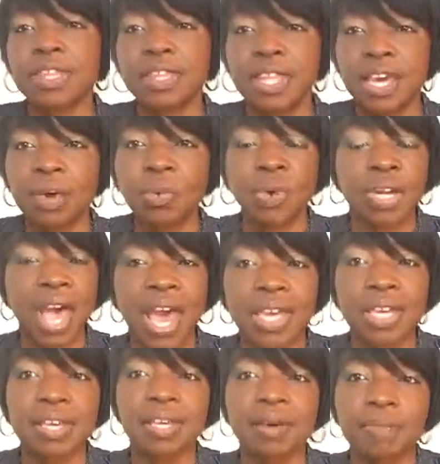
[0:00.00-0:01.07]
that when I
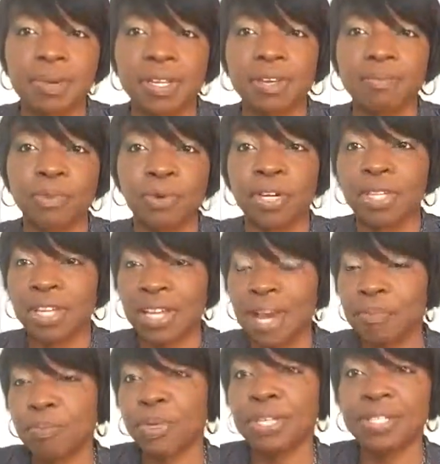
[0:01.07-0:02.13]
get up in the morning, that I
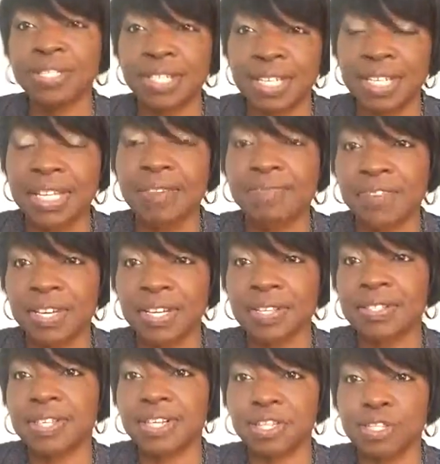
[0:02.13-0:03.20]
bring
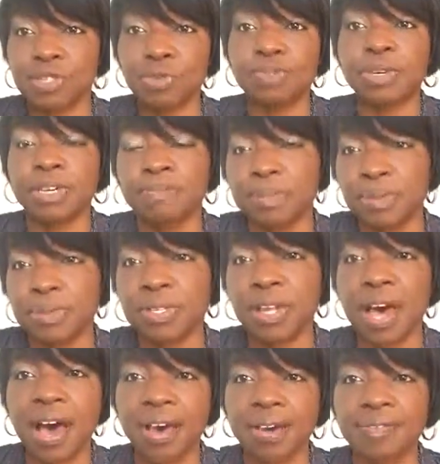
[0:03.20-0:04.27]
significance into people's
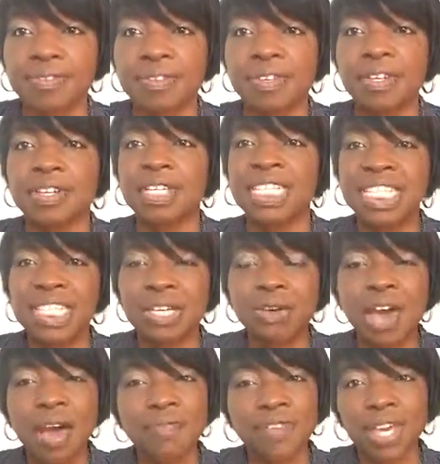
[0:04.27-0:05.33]
lives. See, you
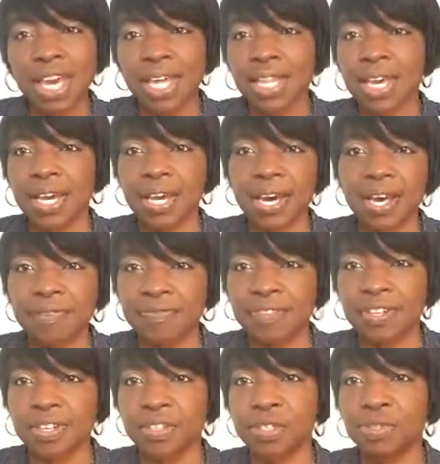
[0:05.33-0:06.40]
have to have that
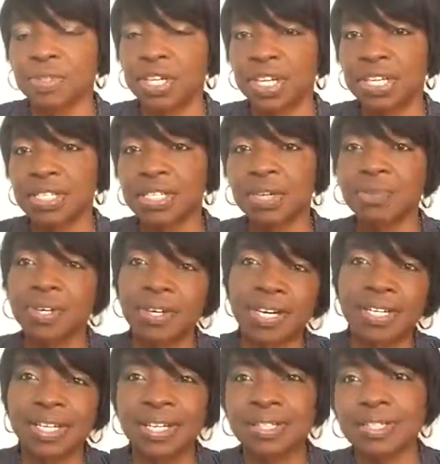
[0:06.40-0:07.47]
confidence. You can't say, well, I
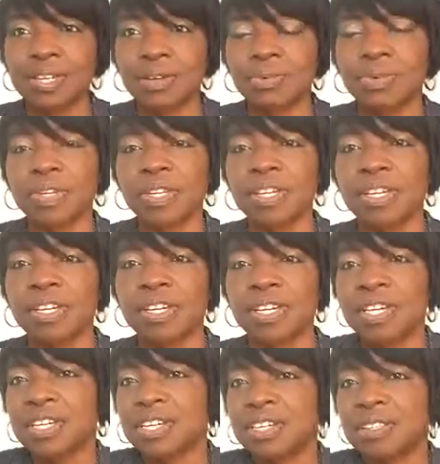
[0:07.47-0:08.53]
guess I don't really,
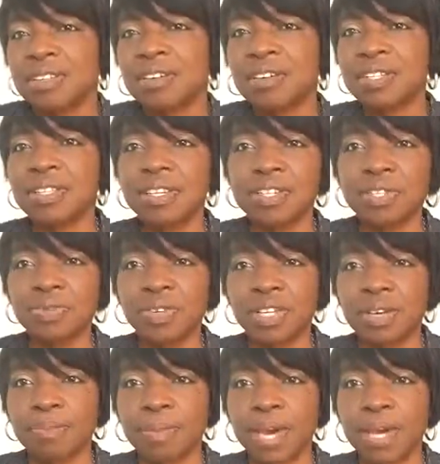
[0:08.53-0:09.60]
it doesn't
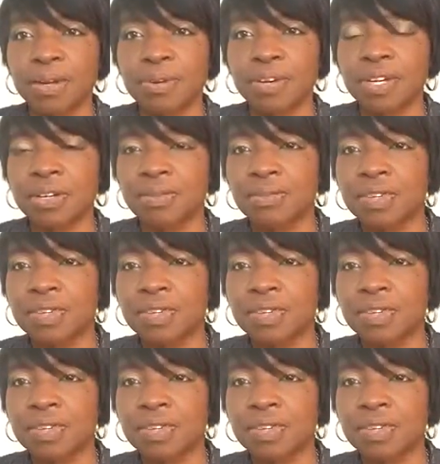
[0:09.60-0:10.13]
really matter. I